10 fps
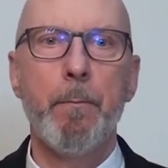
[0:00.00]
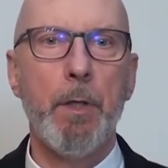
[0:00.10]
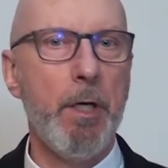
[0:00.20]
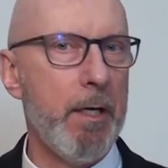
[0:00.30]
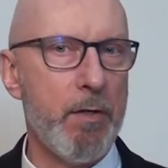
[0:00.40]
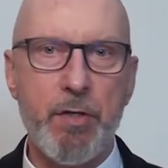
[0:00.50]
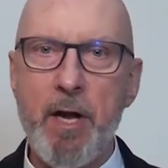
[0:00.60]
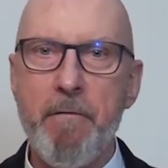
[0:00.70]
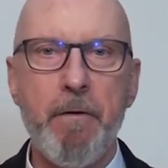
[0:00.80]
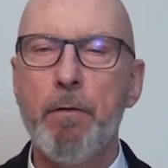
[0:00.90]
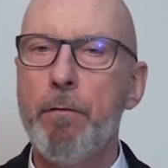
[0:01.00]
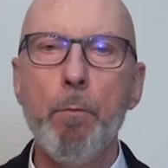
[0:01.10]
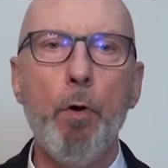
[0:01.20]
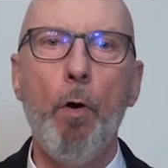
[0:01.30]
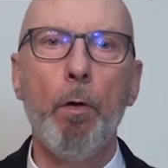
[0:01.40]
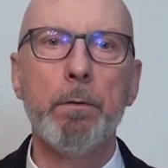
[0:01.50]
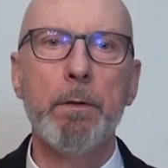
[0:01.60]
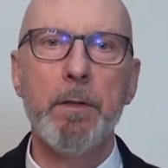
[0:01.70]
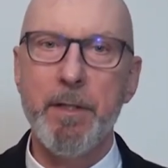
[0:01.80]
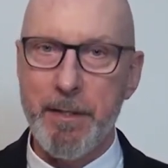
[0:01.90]
He has suffered from
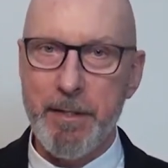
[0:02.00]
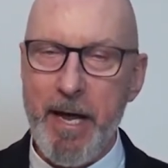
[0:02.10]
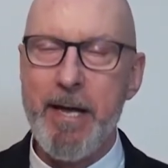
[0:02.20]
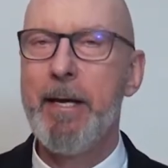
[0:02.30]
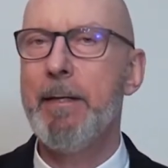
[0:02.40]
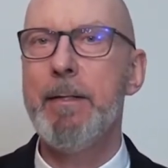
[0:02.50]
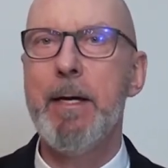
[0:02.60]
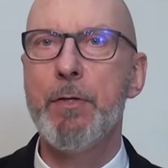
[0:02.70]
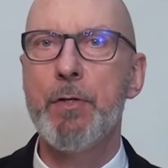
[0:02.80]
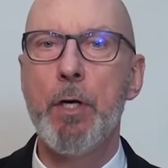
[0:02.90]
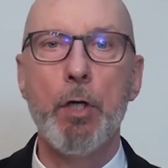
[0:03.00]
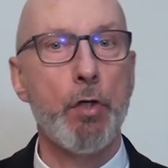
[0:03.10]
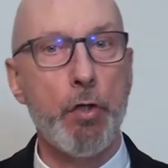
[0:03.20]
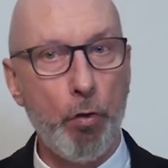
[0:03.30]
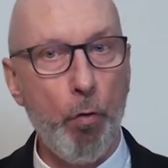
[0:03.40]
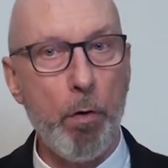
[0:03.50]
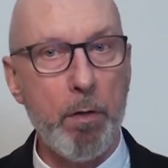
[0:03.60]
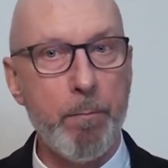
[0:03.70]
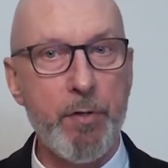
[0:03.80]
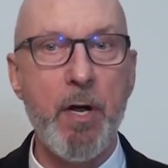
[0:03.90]
cold, nakedness,
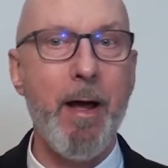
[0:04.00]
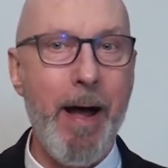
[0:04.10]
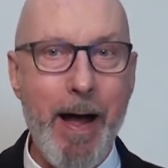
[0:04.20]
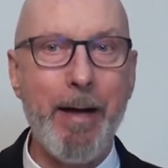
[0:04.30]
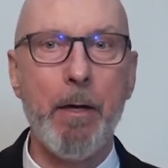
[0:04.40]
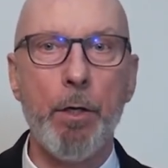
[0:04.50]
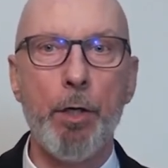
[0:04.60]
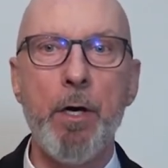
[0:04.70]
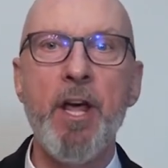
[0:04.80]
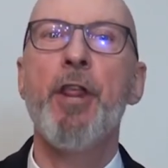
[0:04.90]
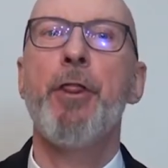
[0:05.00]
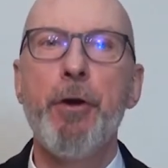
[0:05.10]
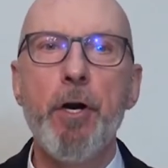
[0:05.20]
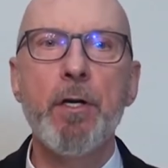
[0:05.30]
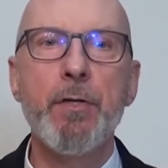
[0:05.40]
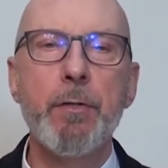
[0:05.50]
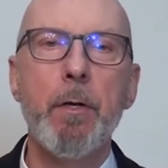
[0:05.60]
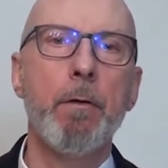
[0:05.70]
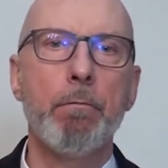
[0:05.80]
storms, hunger, thirst,